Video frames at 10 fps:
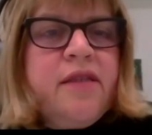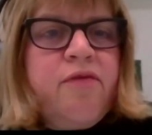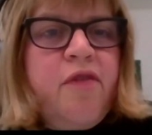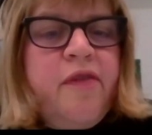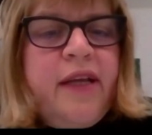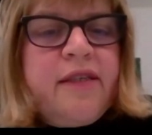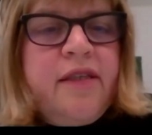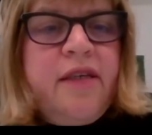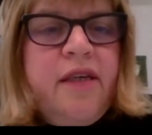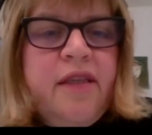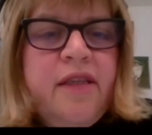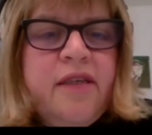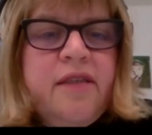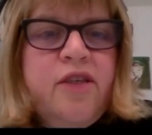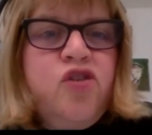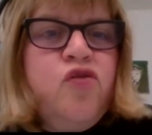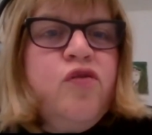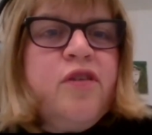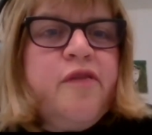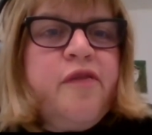it reflects the
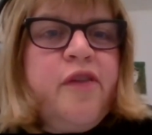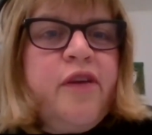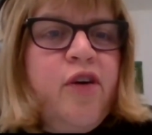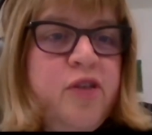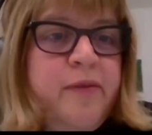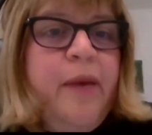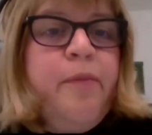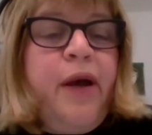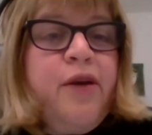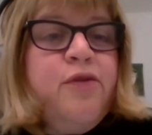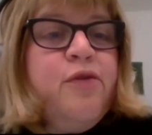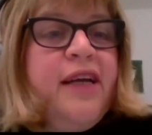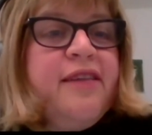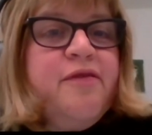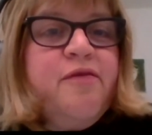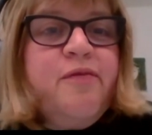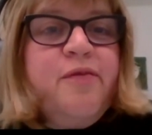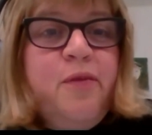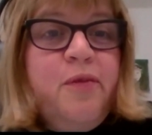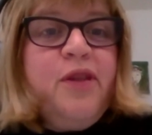Jews of the Ottoman Empire who had,
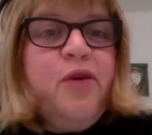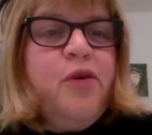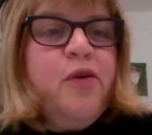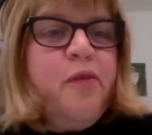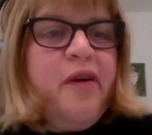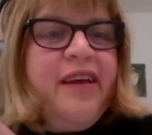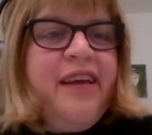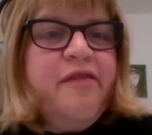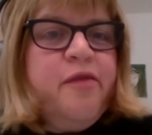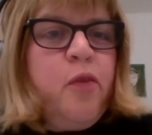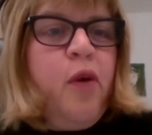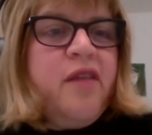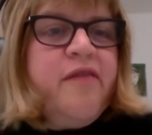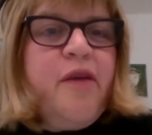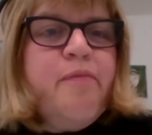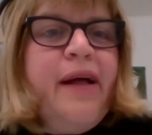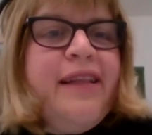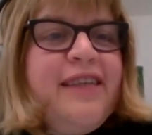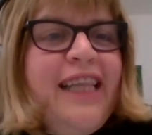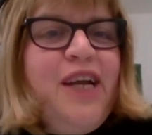you know, who were in very
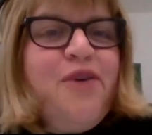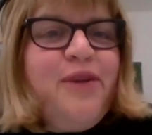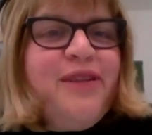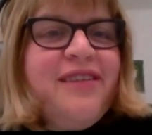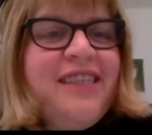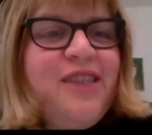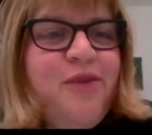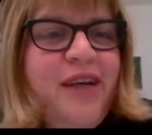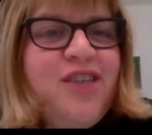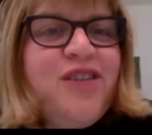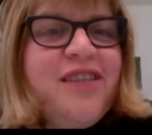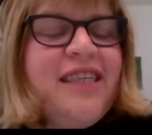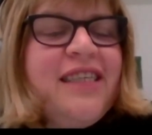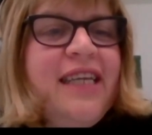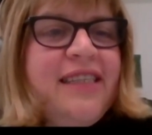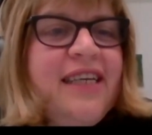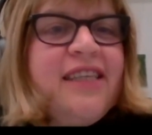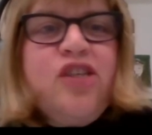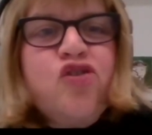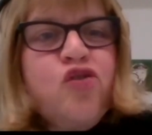multilingual situations and
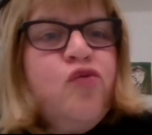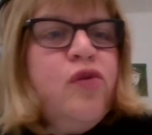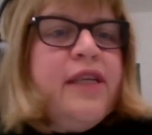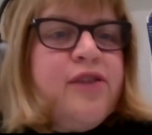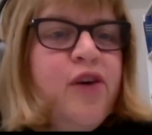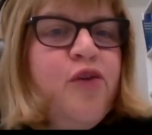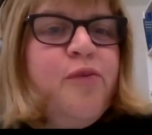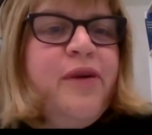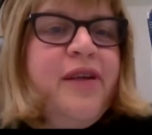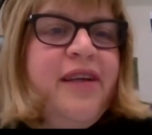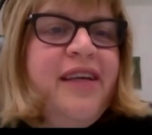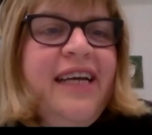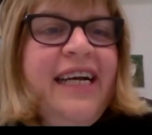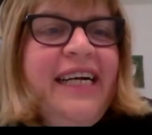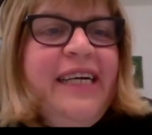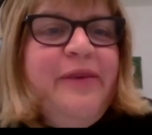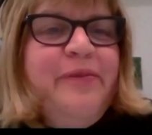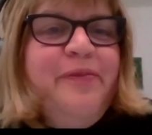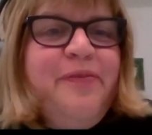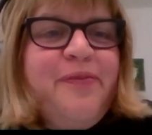settings in school, at home.
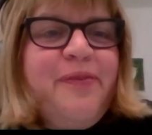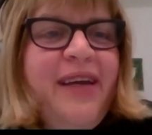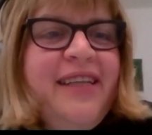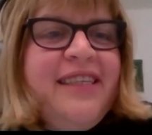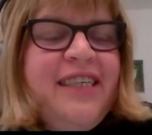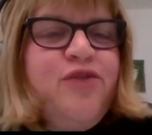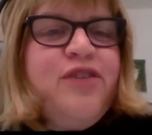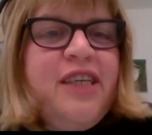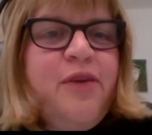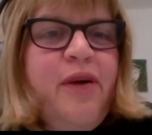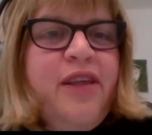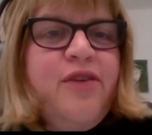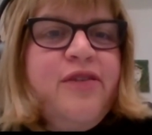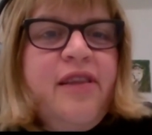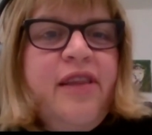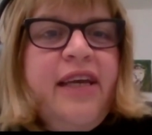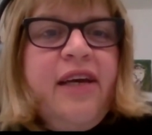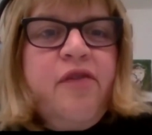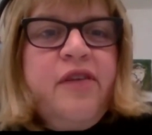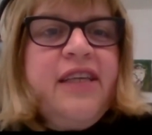Interesting whether you
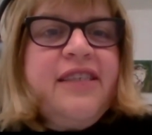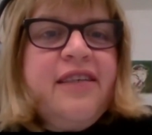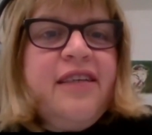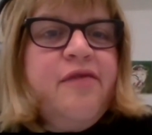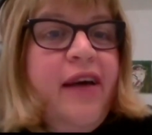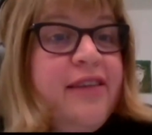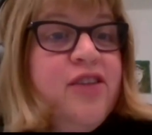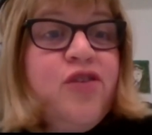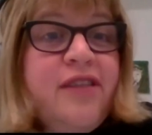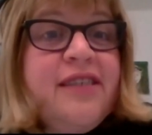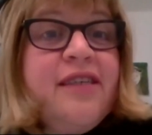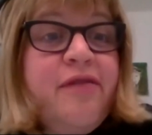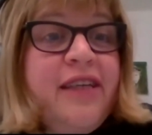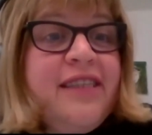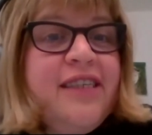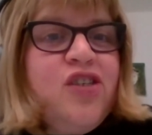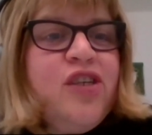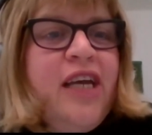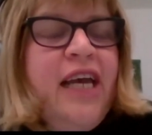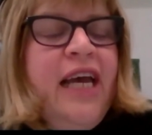think of it as an advantage or disadvantage.